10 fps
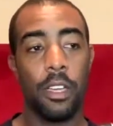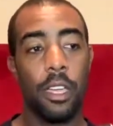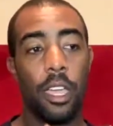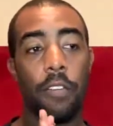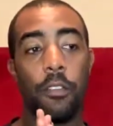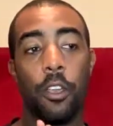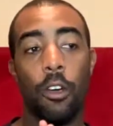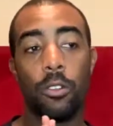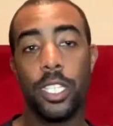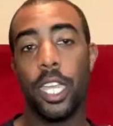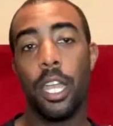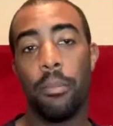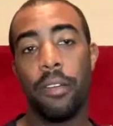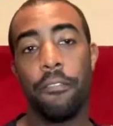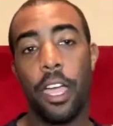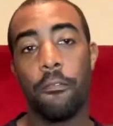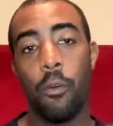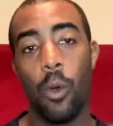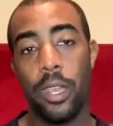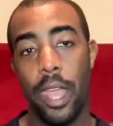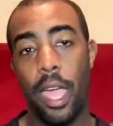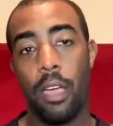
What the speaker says: if you don't stand up and fight for it now,